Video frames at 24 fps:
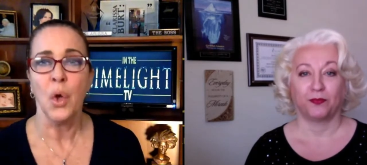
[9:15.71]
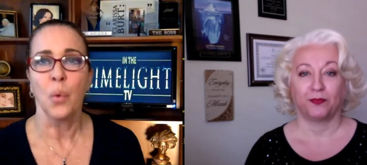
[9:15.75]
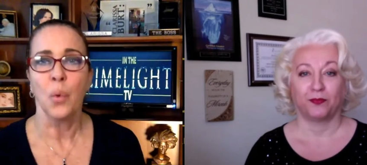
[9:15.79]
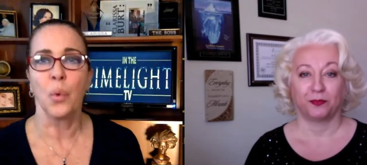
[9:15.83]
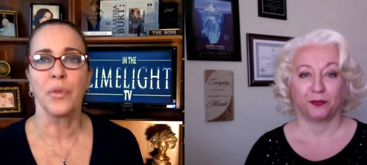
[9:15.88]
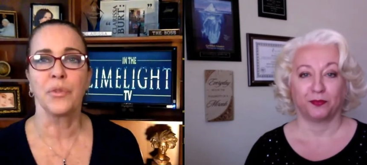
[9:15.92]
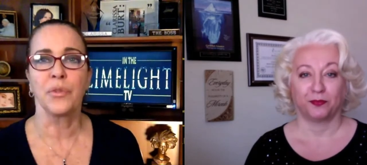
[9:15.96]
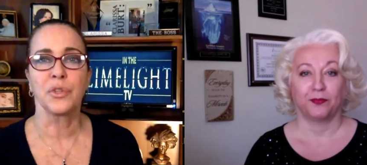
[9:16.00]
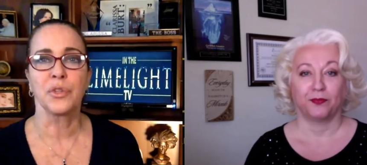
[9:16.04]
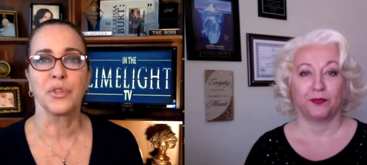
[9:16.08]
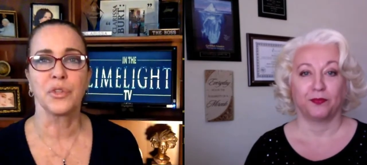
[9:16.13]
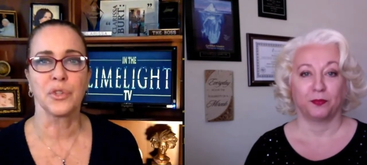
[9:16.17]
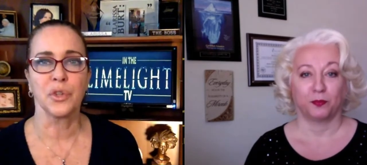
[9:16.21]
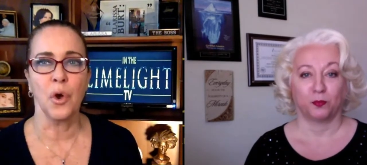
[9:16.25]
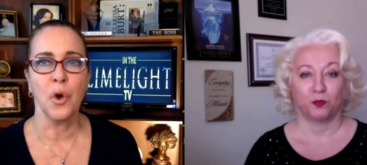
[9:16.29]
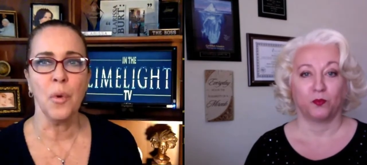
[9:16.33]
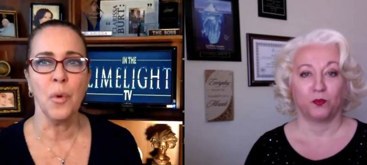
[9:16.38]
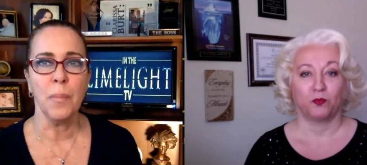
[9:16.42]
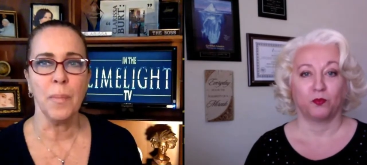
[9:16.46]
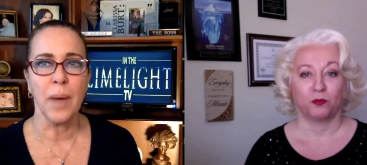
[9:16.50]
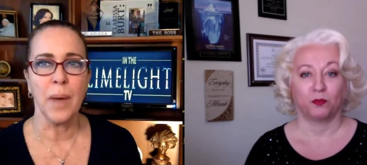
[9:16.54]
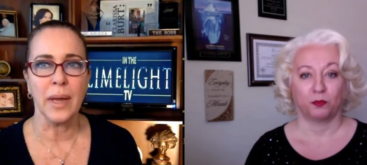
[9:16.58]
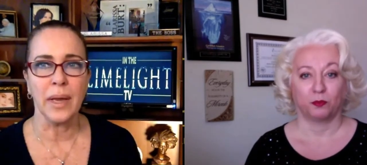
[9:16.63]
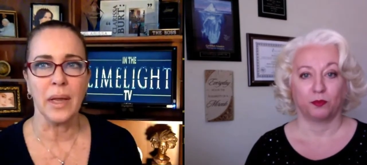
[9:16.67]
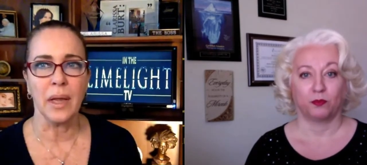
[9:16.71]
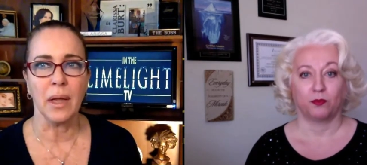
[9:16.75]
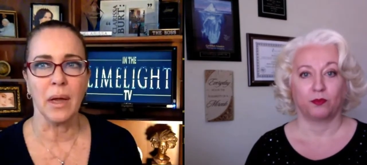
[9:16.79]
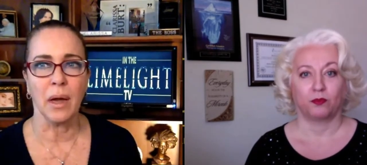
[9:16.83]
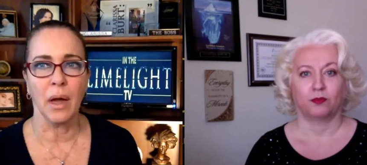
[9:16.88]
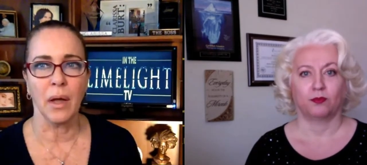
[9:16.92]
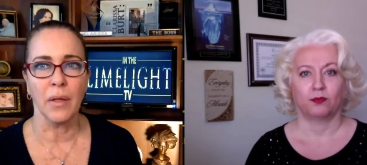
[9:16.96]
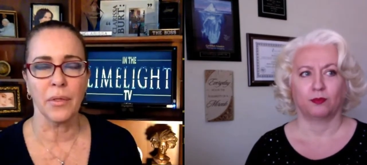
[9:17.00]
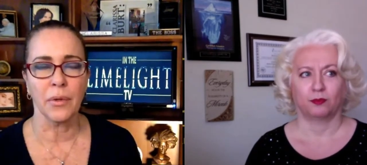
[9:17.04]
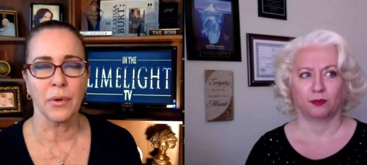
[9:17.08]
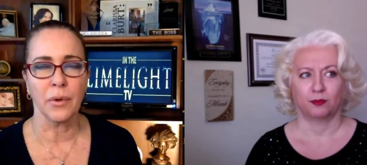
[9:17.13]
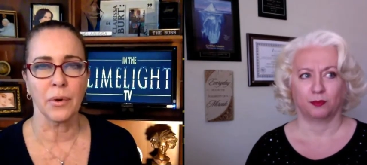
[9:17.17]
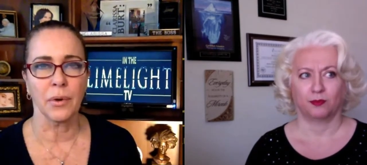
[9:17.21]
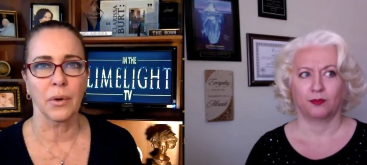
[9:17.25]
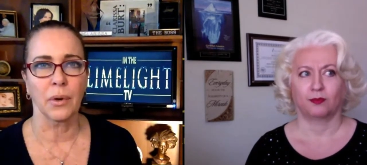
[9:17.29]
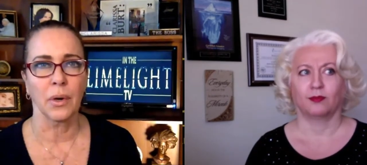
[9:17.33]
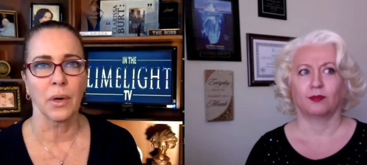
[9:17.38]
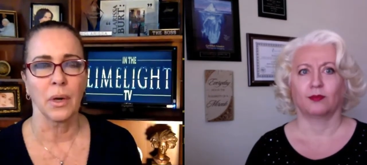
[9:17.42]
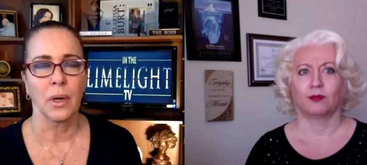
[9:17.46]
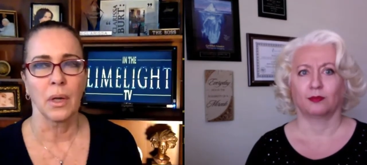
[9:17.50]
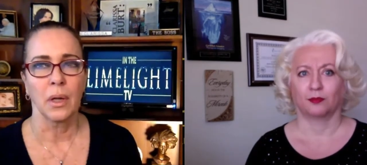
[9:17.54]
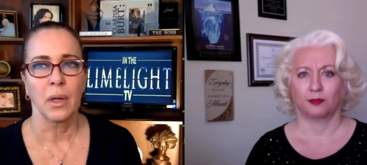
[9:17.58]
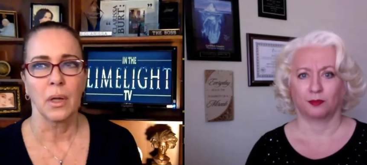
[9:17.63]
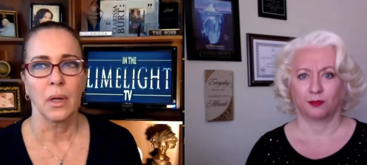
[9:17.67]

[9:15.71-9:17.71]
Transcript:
Speaker 1: with so many other